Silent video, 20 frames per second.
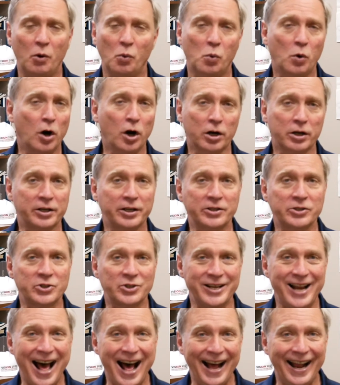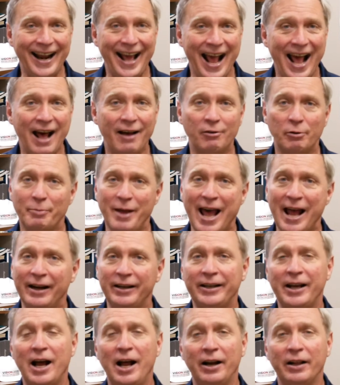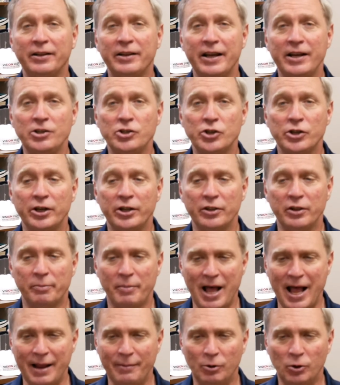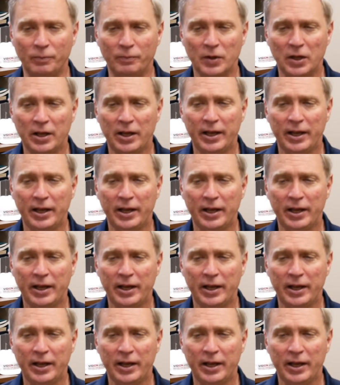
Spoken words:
work does not have a bad connotation in the Bible.